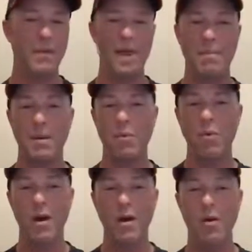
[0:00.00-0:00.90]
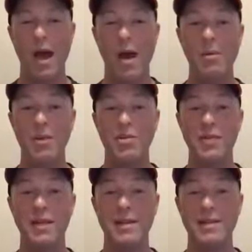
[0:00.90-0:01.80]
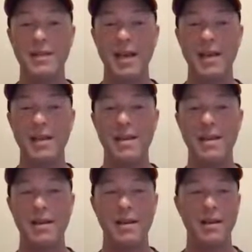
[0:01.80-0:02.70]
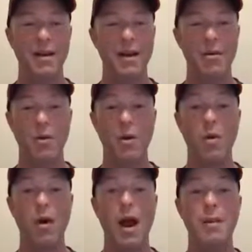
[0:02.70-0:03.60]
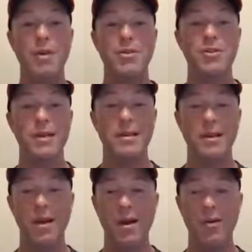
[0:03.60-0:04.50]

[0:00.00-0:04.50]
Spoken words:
People want to know how much you need to study or how much you need to know.